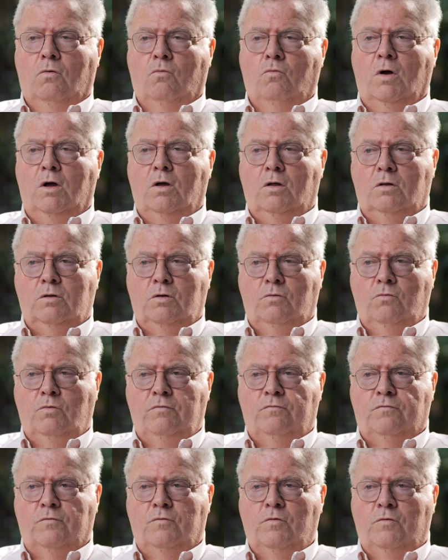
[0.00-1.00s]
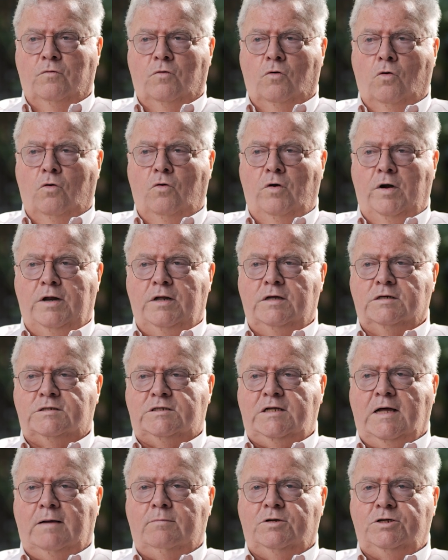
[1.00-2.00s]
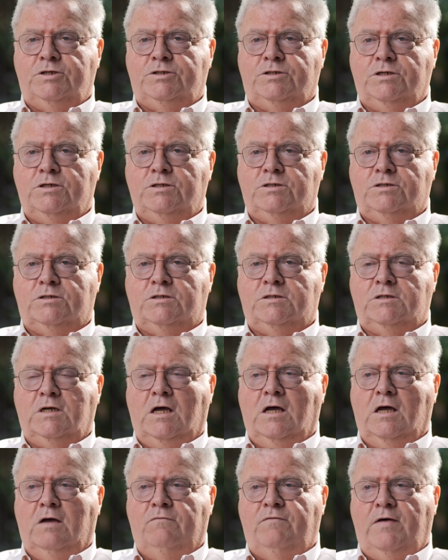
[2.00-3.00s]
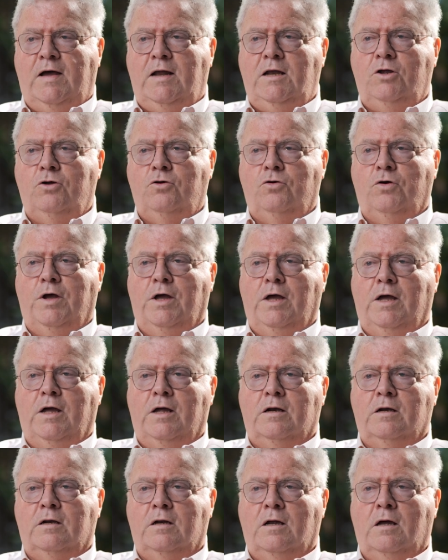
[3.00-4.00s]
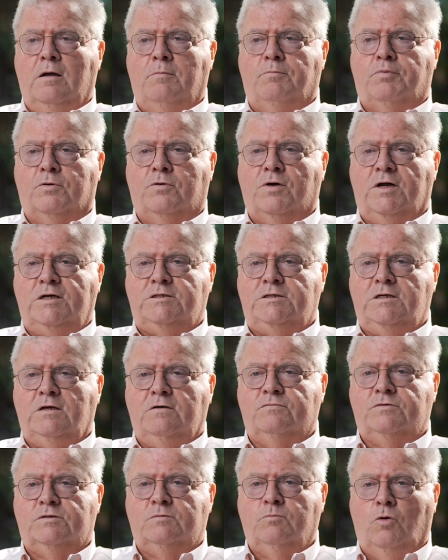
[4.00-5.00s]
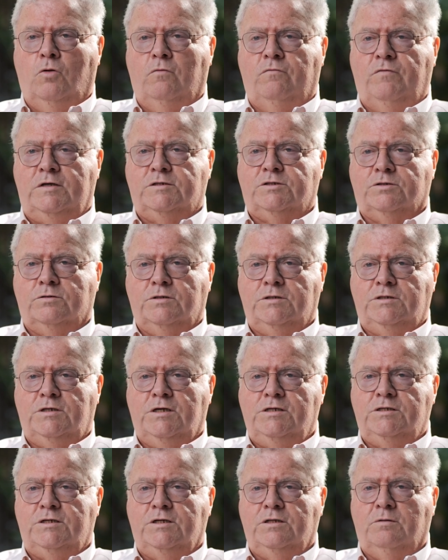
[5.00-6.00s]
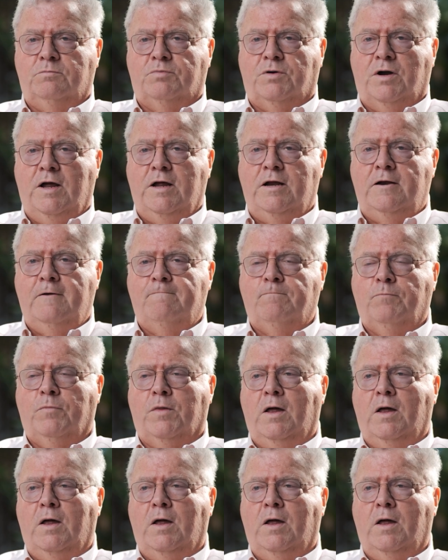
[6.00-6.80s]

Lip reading: Well, we've already established its value in progressive small vessel disease in the brain,